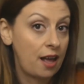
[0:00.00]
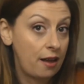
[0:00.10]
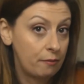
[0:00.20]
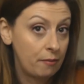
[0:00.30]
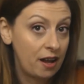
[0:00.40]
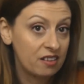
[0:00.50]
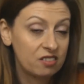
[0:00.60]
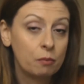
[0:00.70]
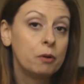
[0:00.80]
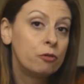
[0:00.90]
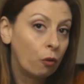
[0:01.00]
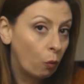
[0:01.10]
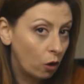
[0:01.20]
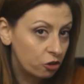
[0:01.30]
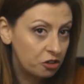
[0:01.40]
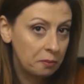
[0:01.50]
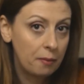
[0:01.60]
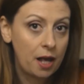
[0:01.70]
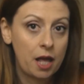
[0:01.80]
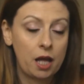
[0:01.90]
hair mask before washing
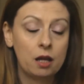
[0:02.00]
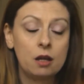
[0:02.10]
my hair.